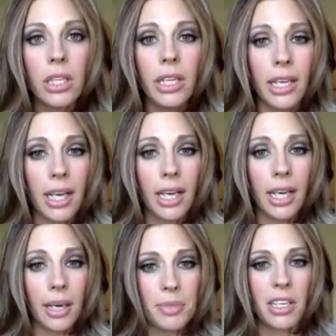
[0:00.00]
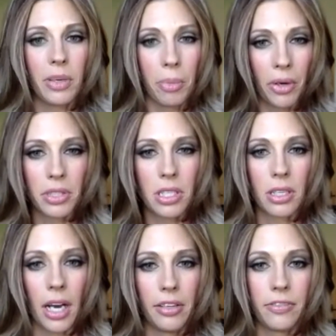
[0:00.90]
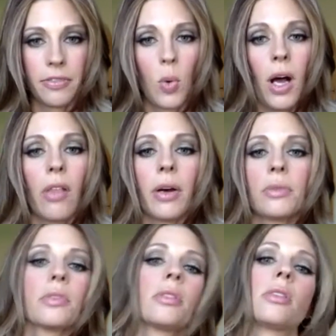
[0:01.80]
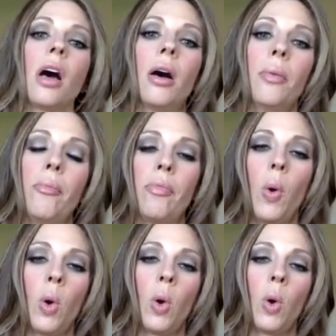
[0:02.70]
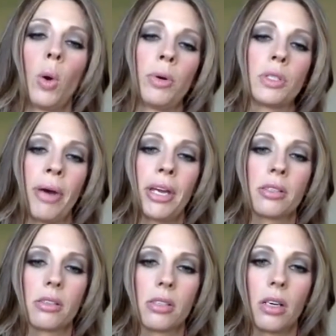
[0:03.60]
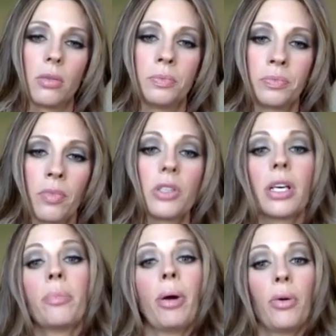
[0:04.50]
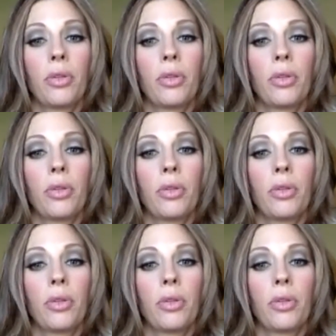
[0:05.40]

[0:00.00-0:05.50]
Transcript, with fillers: leading up to giving birth to kind of quell those um, hormone spikes. So there's like